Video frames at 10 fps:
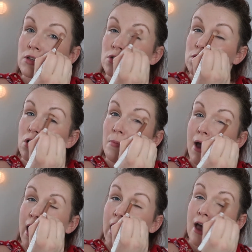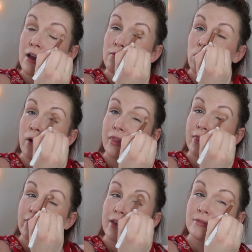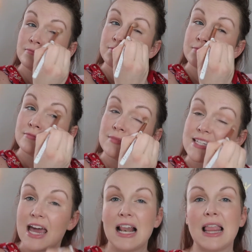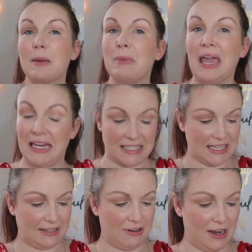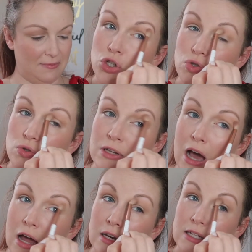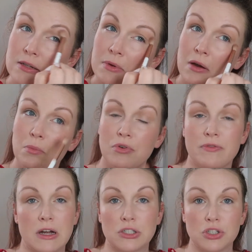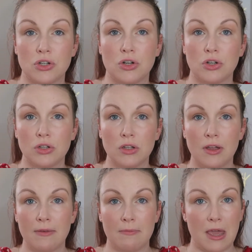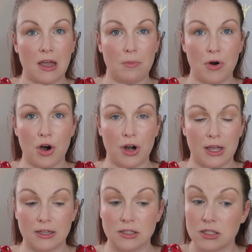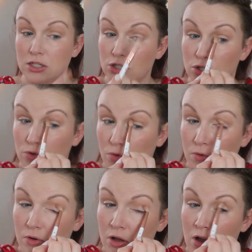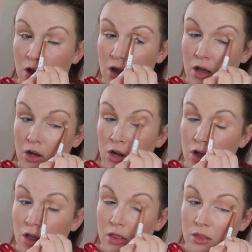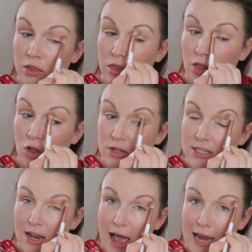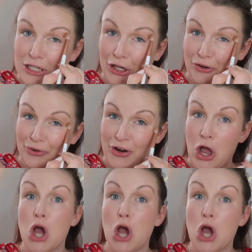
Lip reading: Just go back and forth. It's kind of like painting, right? You do not need to be a professional makeup artist to do the looks that I do.